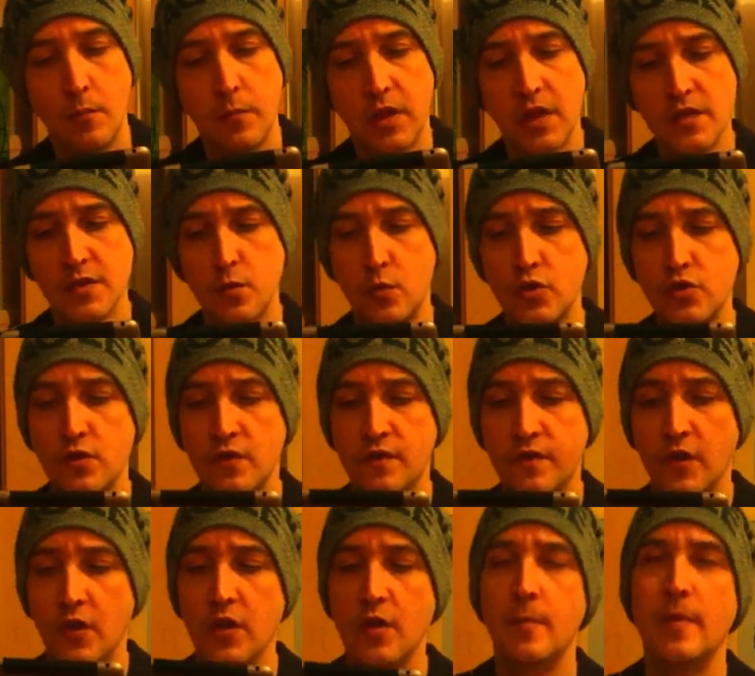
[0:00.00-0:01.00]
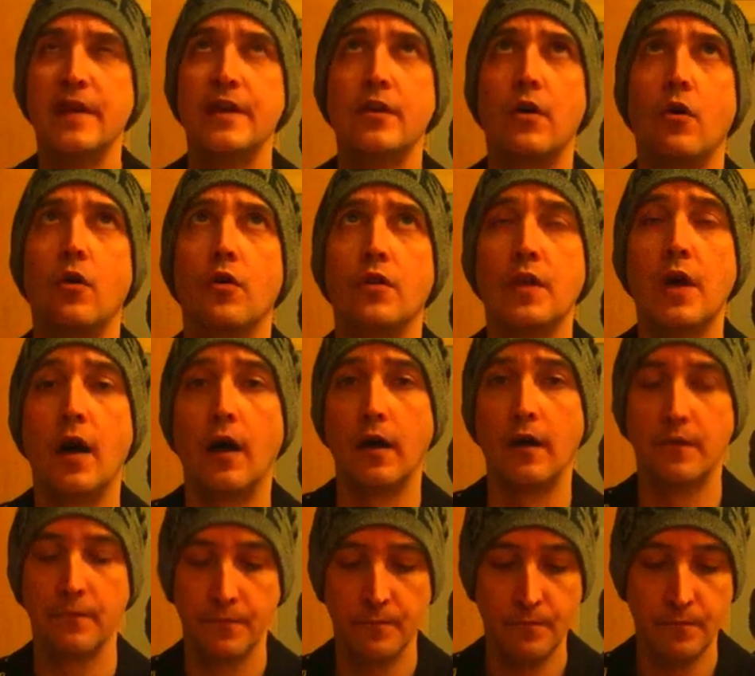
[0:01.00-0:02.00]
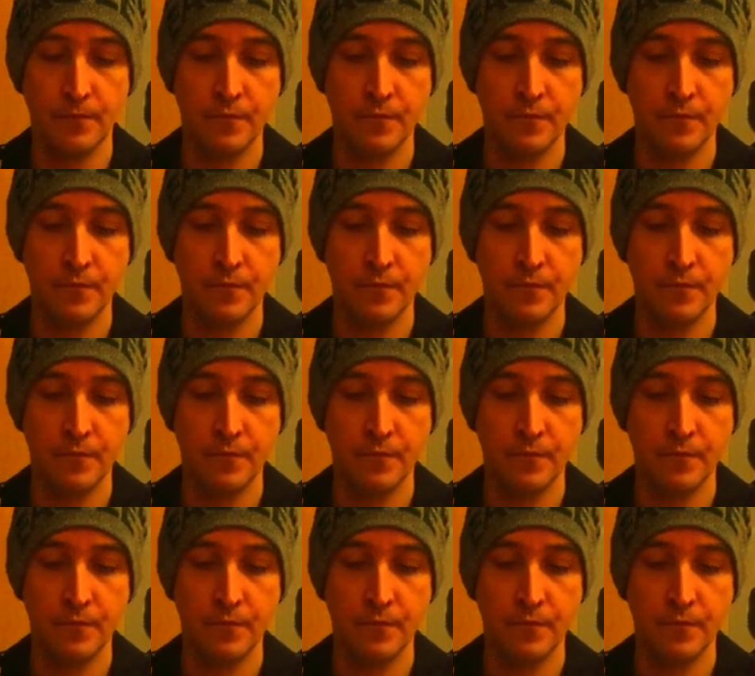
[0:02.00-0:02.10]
Plus, would you follow me or not?